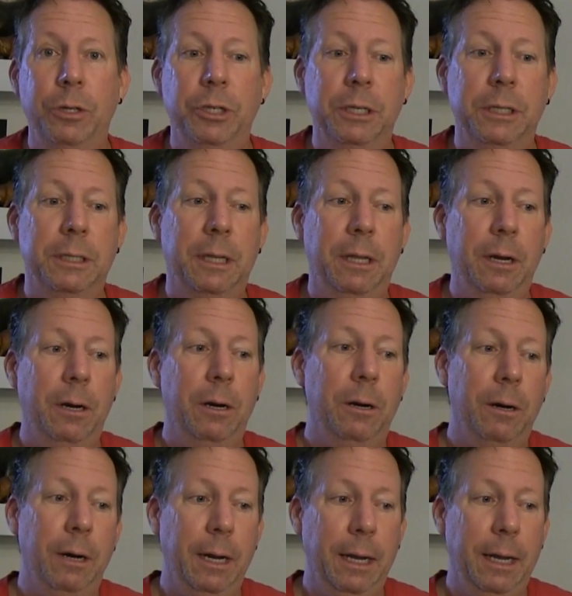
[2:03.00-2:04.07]
just
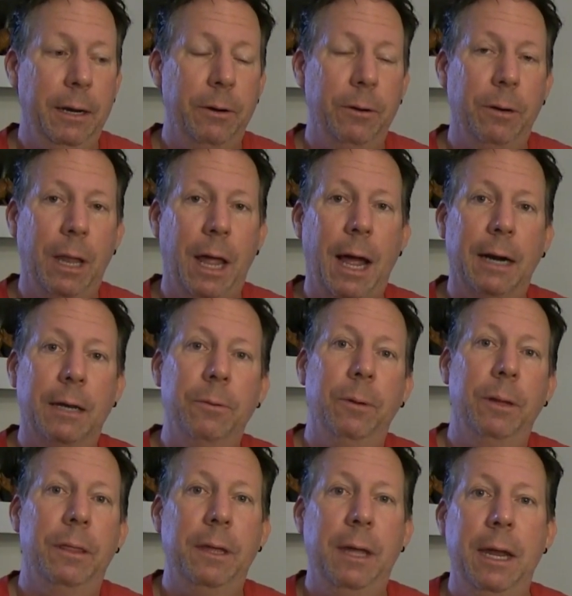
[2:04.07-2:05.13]
they're interlocked
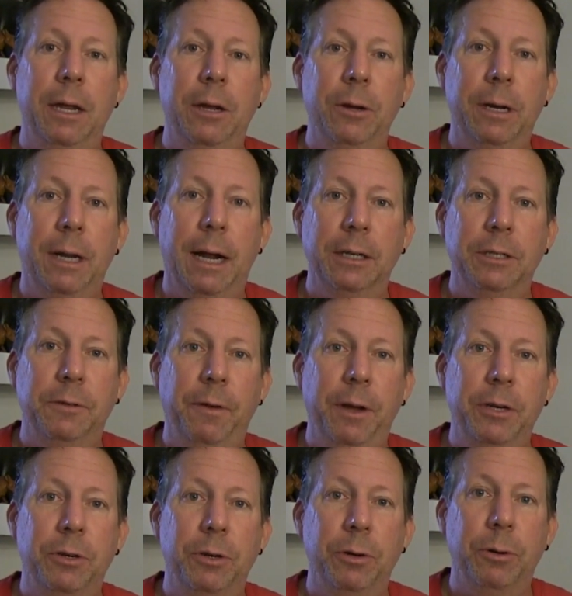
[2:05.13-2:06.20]
with a good
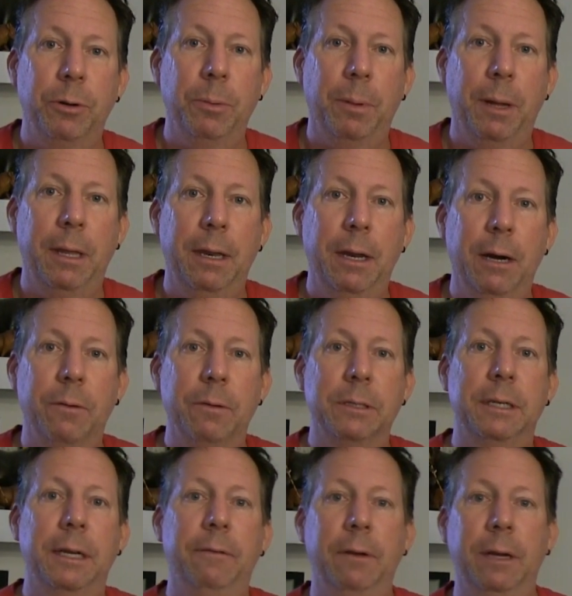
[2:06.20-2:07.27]
conservation group and they are
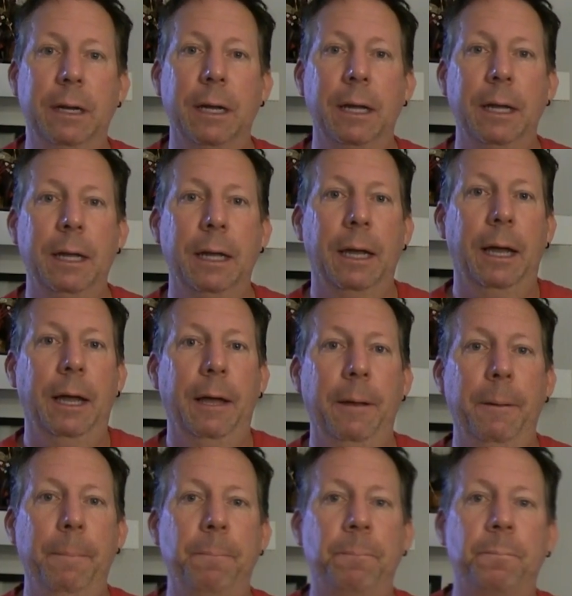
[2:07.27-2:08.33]
receiving
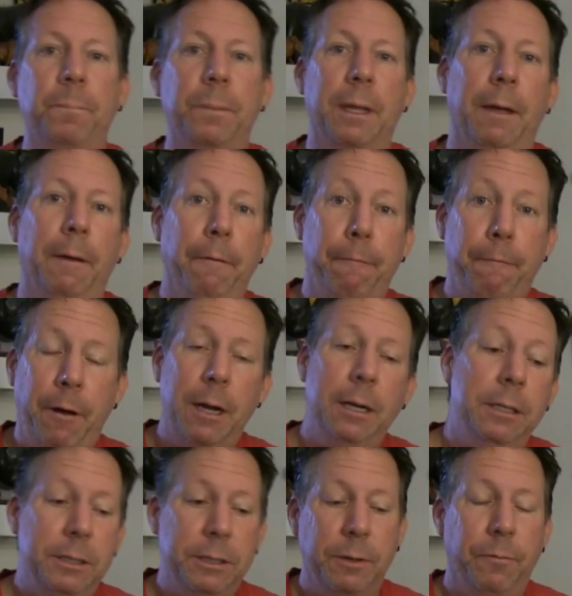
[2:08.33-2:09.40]

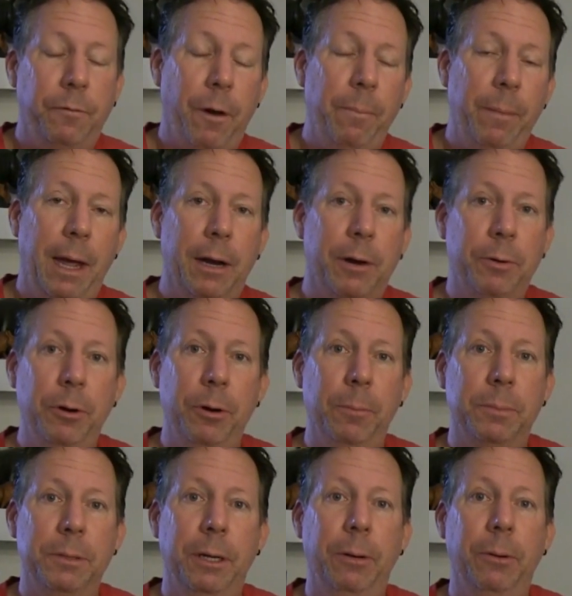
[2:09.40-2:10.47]
funds from that
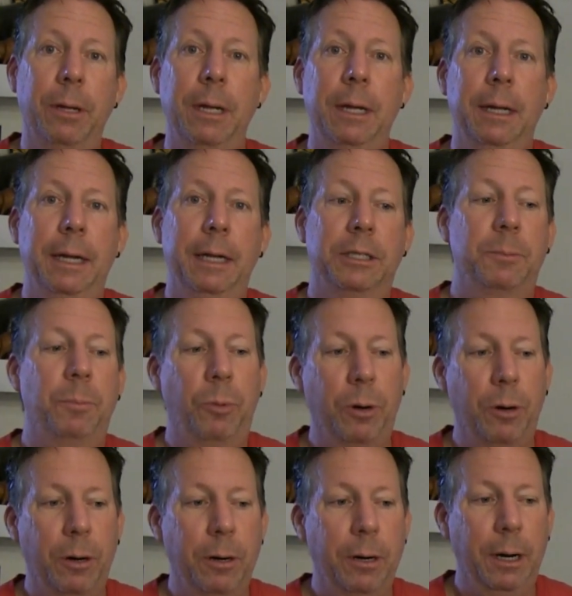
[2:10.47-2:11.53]
group. So it's
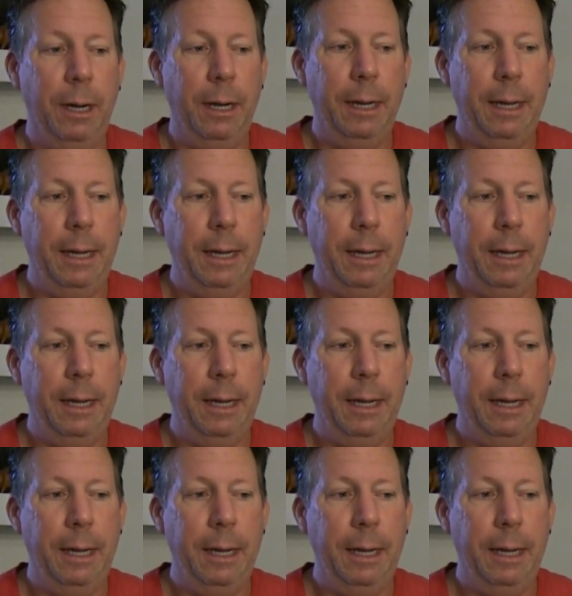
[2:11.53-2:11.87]
more